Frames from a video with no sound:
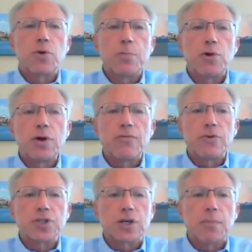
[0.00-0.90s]
and we believe
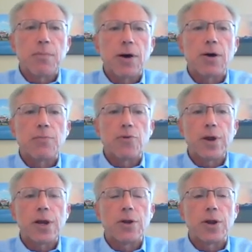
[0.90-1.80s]
there's a compelling
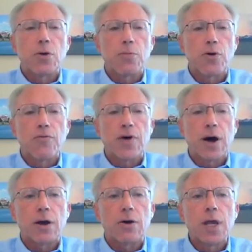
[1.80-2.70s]
preclinical
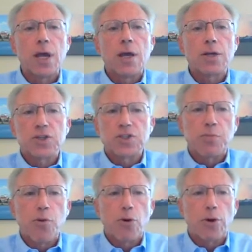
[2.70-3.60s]
profile to
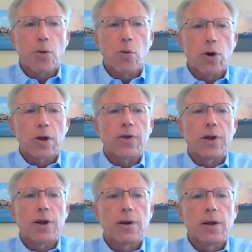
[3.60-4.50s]
support our work
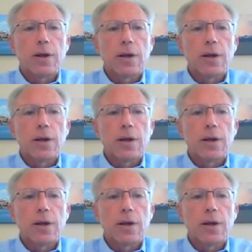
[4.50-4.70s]
there.